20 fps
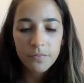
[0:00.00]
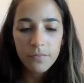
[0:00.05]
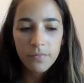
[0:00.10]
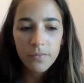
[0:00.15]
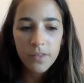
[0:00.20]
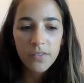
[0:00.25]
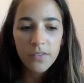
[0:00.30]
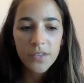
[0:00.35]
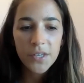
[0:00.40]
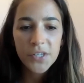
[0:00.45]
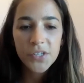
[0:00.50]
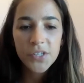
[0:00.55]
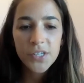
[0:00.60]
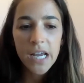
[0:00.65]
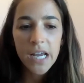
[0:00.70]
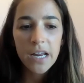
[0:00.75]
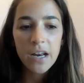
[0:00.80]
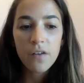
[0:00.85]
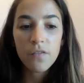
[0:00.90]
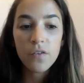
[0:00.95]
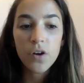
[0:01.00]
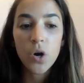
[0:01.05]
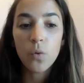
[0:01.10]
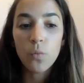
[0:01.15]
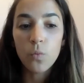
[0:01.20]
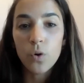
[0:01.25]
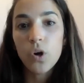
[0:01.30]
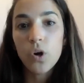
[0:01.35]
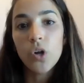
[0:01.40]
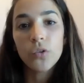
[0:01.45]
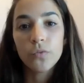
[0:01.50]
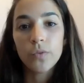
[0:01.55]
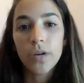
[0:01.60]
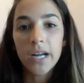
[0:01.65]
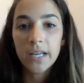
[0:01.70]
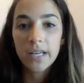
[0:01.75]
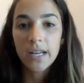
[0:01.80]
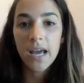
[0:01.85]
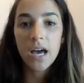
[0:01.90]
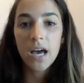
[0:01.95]
the state of our world
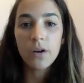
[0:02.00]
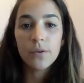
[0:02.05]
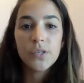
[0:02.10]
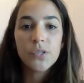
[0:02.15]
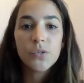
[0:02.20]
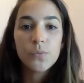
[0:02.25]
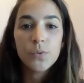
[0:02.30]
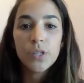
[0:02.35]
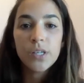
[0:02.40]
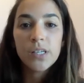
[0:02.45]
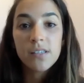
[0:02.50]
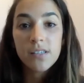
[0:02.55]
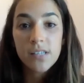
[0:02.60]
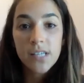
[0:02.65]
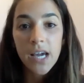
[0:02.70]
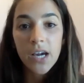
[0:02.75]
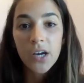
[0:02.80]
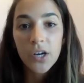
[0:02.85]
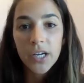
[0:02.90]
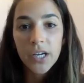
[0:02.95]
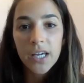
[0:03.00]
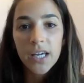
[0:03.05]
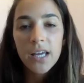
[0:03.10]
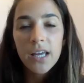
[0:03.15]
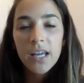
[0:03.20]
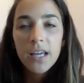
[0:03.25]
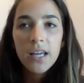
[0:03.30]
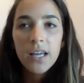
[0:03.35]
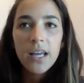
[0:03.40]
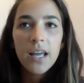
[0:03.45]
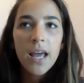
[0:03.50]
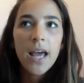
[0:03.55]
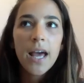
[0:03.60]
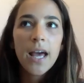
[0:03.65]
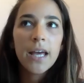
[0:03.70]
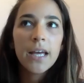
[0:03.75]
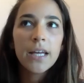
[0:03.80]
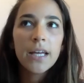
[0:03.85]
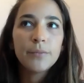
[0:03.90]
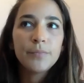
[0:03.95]
right now is really scary,
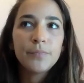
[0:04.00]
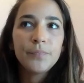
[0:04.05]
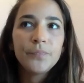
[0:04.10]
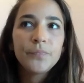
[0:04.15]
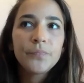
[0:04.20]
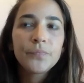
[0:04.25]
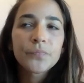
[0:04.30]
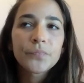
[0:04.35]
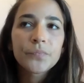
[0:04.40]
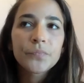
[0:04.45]
and